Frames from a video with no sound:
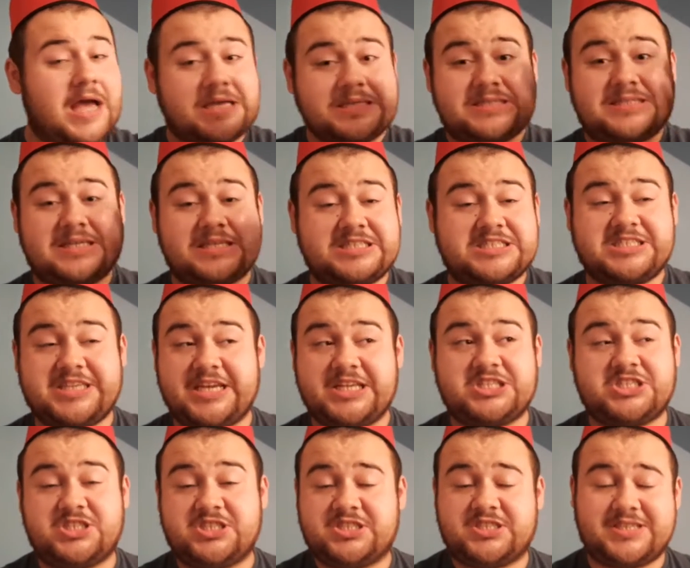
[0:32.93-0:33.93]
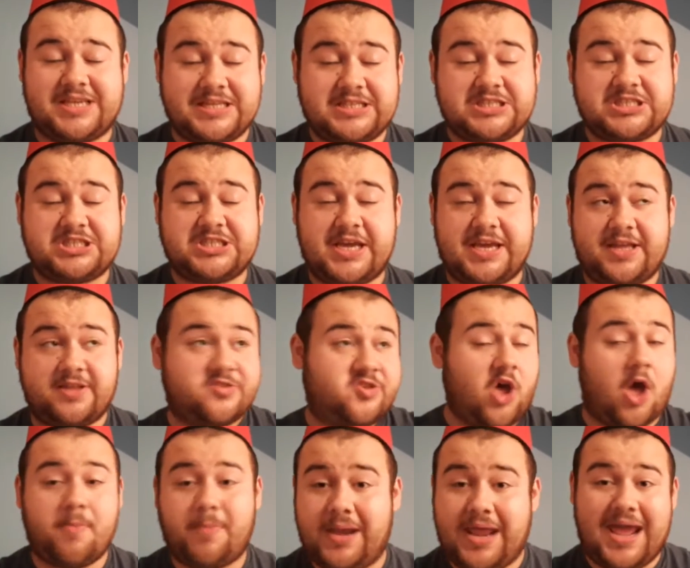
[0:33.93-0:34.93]
since she since she
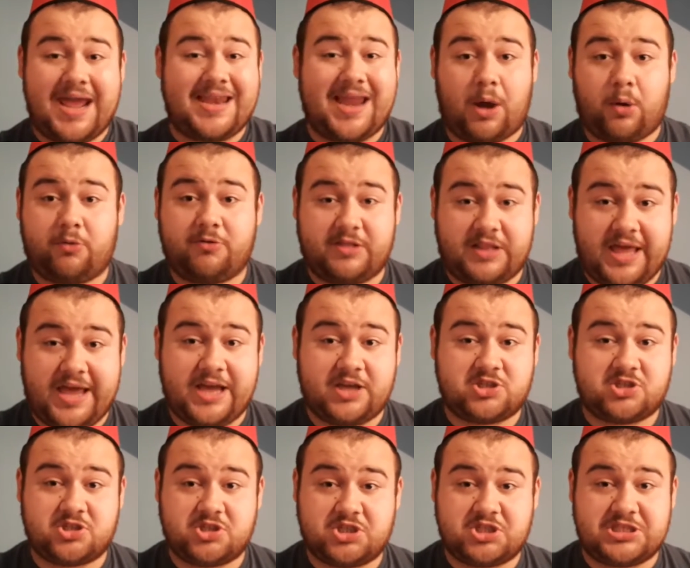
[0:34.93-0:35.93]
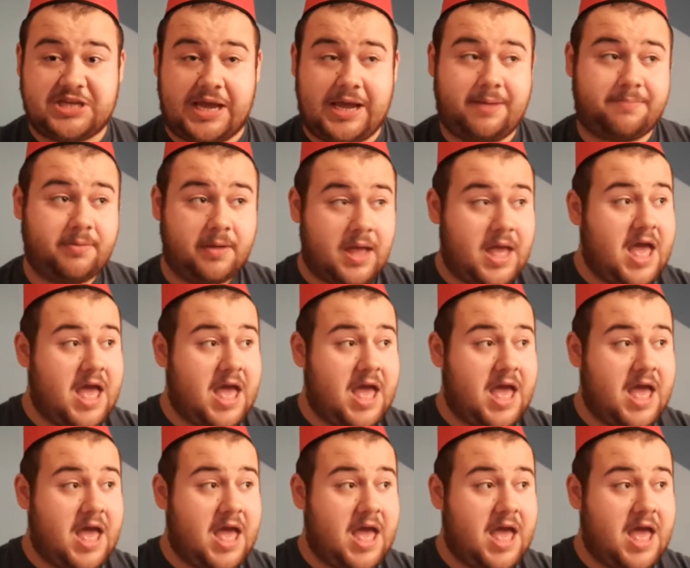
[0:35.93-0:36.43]
terminated our relationship,